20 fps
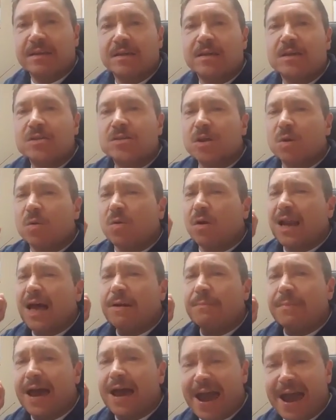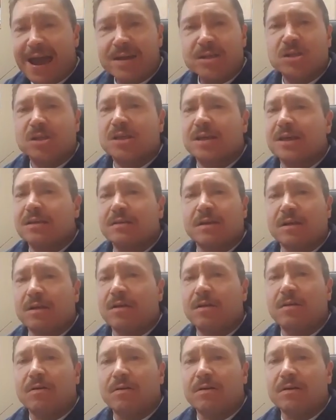So when I'm asking the
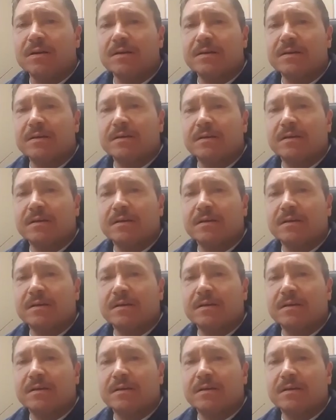Lord,